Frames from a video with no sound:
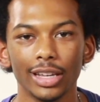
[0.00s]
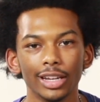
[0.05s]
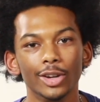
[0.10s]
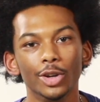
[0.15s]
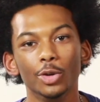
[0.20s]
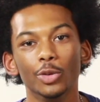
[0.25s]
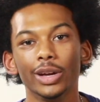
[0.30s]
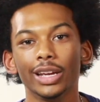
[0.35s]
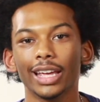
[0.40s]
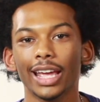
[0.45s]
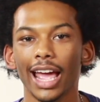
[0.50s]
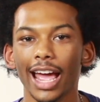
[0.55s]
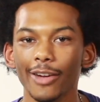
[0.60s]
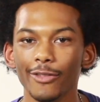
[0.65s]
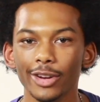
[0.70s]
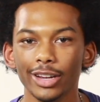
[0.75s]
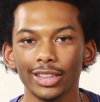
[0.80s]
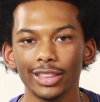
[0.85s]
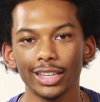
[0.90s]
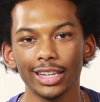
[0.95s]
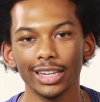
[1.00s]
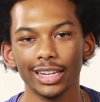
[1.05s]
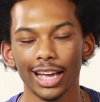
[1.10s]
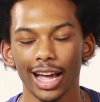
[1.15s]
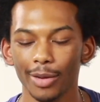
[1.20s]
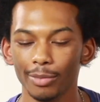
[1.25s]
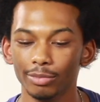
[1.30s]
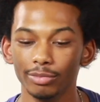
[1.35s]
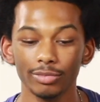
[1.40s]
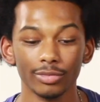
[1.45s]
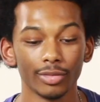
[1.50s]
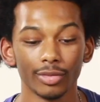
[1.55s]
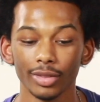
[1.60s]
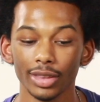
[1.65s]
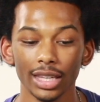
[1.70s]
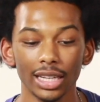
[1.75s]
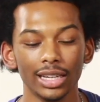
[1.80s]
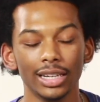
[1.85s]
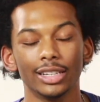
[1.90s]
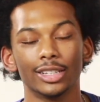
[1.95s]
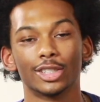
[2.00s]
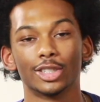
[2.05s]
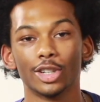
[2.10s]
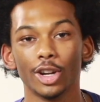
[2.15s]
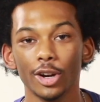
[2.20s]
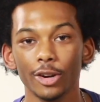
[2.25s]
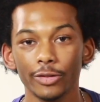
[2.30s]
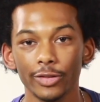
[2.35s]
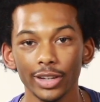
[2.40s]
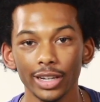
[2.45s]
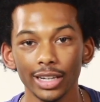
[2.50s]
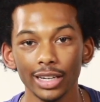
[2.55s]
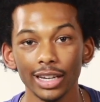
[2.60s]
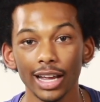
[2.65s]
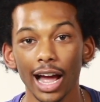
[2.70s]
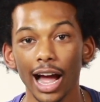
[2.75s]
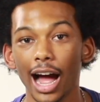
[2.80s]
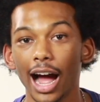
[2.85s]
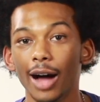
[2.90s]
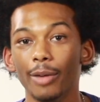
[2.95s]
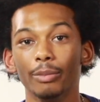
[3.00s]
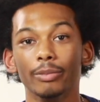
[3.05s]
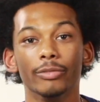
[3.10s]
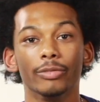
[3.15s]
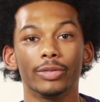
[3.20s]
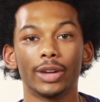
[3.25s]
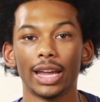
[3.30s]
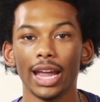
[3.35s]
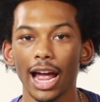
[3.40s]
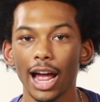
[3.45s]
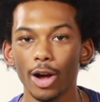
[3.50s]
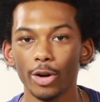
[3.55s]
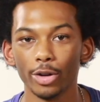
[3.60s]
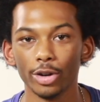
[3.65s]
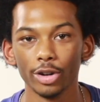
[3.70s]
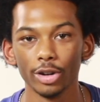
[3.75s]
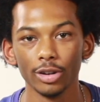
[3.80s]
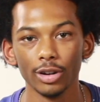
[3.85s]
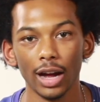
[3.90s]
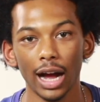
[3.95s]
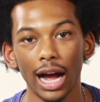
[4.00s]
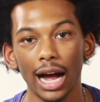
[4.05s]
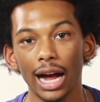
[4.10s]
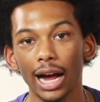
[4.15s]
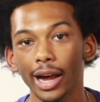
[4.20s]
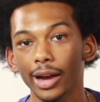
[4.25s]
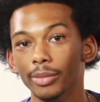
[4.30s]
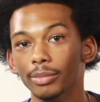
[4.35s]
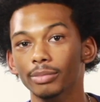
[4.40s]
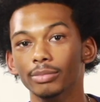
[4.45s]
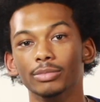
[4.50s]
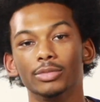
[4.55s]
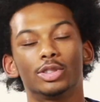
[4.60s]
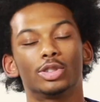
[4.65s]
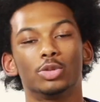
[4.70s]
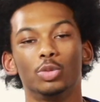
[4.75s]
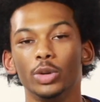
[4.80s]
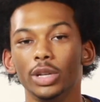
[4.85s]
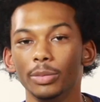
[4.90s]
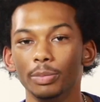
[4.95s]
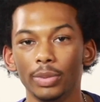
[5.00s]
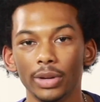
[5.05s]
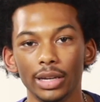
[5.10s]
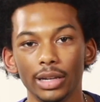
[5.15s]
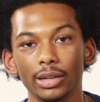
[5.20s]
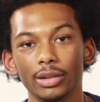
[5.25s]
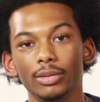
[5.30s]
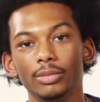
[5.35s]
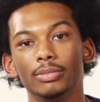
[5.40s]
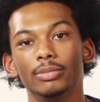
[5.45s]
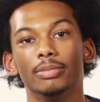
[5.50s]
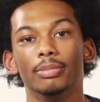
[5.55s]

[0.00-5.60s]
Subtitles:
Doing everything. I'm serving, I'm counter, I'm sweeping,